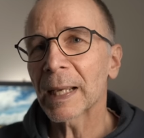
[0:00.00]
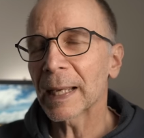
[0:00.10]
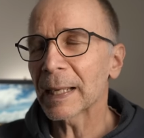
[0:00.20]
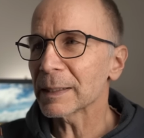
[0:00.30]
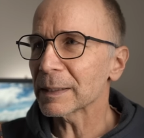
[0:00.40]

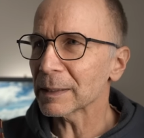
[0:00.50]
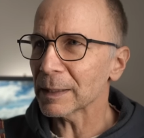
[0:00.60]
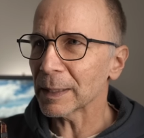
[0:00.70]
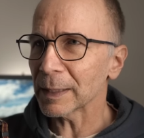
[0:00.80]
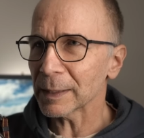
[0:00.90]
And
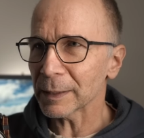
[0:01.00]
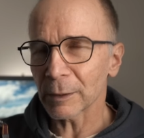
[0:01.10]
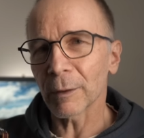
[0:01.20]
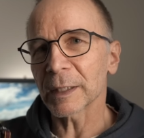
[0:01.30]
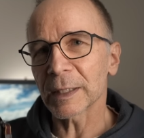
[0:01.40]
I
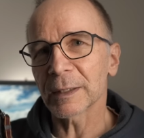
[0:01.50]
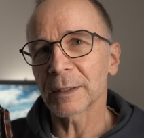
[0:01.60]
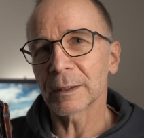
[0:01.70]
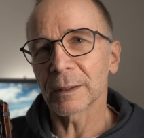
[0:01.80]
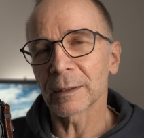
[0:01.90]
thought it
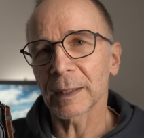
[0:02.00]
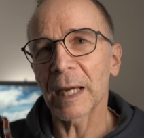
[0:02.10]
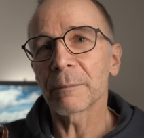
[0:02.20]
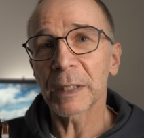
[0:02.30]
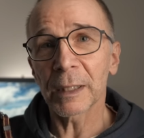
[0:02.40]

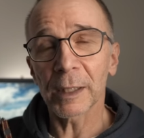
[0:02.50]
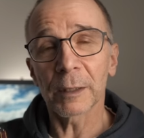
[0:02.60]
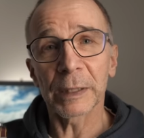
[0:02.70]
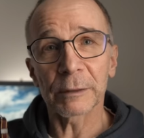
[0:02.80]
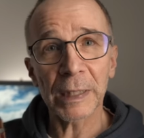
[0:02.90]
can be a
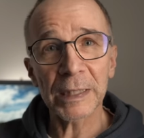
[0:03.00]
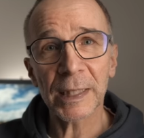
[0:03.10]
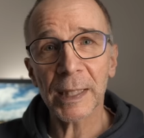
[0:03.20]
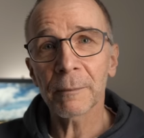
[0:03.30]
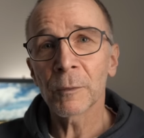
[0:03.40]
little bit
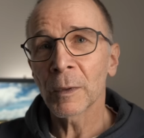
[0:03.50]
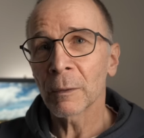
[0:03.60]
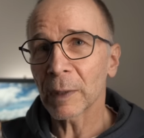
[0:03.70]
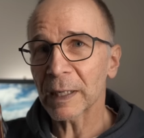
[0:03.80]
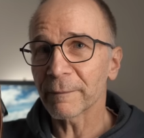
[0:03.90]
risky.
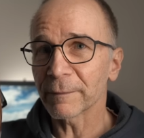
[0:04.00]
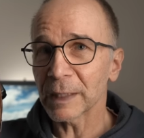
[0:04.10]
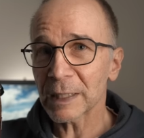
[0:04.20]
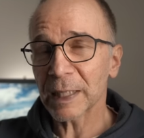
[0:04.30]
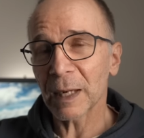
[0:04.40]
What if
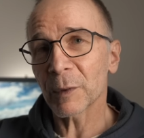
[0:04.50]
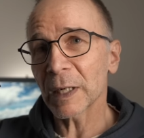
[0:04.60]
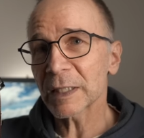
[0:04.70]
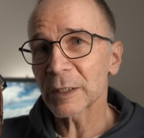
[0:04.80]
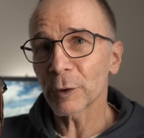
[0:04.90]
this camera
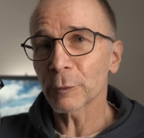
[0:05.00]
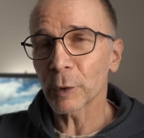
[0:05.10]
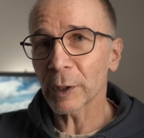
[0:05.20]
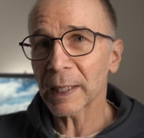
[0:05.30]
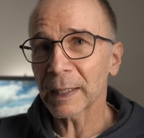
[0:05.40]
is not
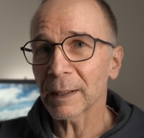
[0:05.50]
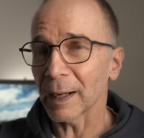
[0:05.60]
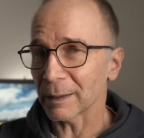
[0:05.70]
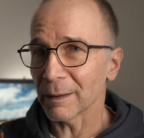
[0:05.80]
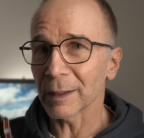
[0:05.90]
working?
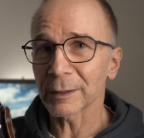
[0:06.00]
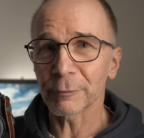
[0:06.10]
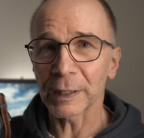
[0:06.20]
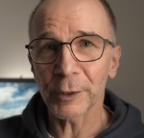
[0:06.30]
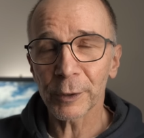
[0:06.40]
I can't
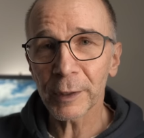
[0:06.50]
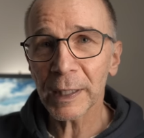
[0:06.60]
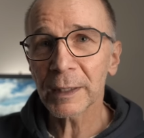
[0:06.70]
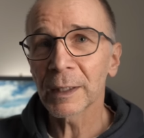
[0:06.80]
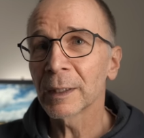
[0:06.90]
return
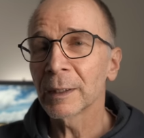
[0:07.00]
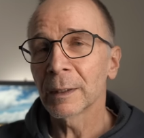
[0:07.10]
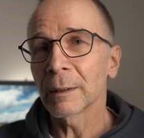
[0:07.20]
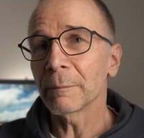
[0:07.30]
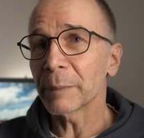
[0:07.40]
it
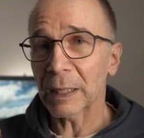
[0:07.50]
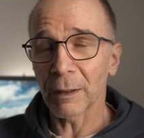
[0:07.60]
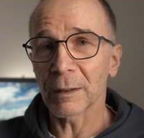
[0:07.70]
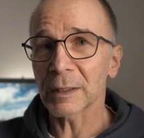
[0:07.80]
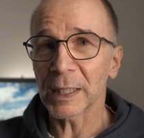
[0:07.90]

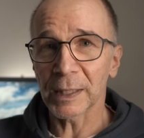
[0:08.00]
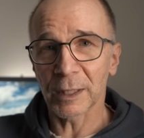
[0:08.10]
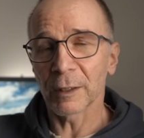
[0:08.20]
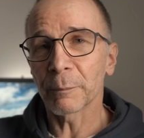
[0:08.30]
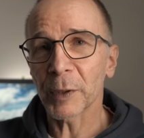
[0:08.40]
because it's
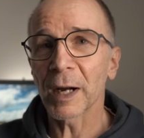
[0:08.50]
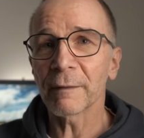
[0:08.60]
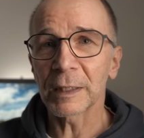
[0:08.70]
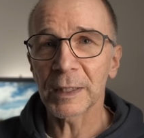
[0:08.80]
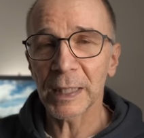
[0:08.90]
a
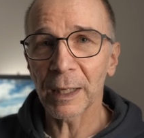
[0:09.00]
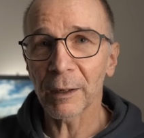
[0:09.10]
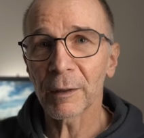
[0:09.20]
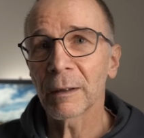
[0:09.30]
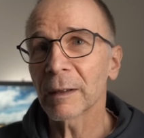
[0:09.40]
private
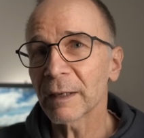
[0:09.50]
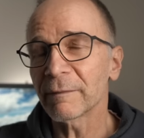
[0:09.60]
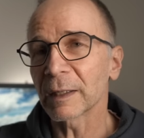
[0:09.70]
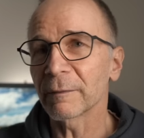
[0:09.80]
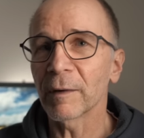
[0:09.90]
seller
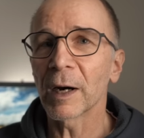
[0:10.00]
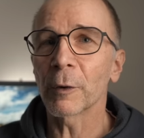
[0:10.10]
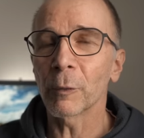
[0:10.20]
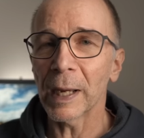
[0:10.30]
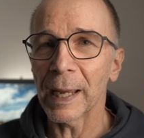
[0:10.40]
living far
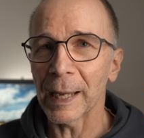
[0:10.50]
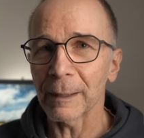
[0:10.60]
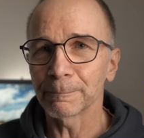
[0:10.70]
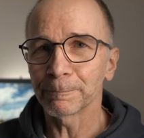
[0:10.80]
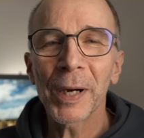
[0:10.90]

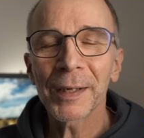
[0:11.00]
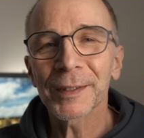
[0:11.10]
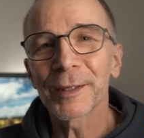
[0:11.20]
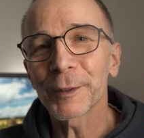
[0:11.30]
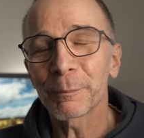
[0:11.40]
away. But
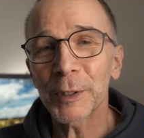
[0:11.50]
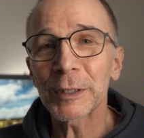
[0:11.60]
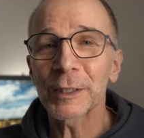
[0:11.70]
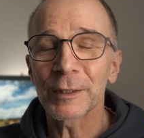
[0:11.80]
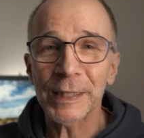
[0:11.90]
the
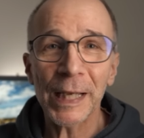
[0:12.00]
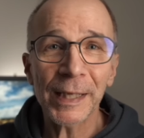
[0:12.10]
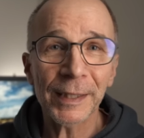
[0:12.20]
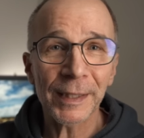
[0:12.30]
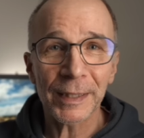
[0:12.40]
person
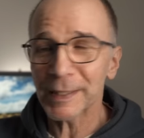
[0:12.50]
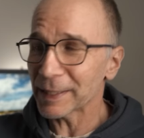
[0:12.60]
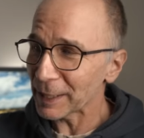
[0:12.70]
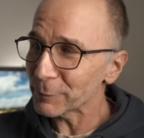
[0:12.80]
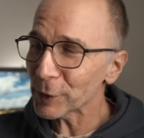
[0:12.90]
selling this
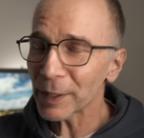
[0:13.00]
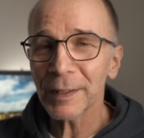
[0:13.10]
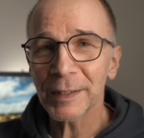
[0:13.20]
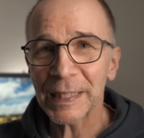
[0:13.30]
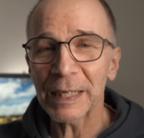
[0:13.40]

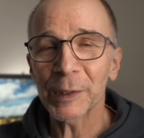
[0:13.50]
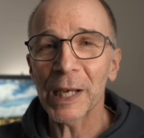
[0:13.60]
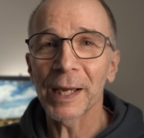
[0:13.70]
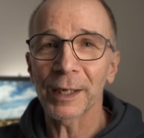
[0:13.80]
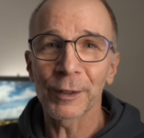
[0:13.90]
camera seemed
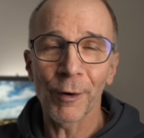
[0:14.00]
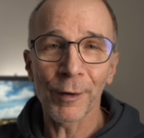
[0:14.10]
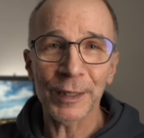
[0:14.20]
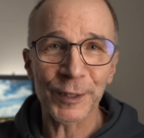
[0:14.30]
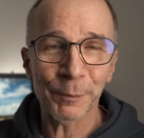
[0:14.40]
like an
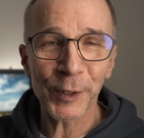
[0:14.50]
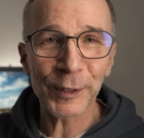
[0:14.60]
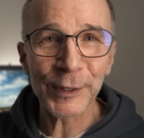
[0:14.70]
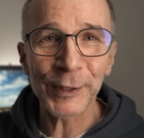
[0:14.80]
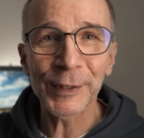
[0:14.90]
honest
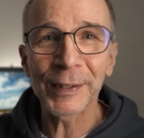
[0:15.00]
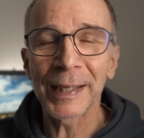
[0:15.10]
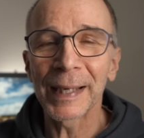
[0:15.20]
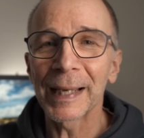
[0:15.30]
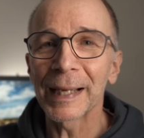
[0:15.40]
person,
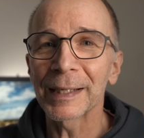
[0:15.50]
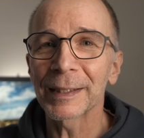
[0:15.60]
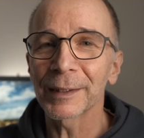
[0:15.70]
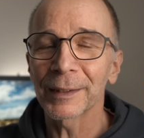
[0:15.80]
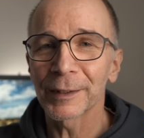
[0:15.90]
and
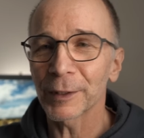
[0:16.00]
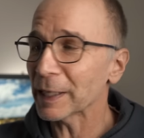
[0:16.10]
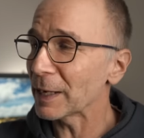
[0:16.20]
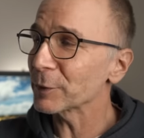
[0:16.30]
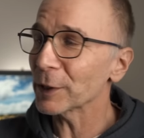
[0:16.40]
the
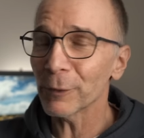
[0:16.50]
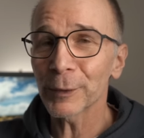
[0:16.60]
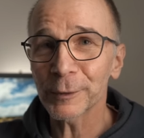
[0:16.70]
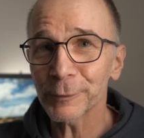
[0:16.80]
camera looked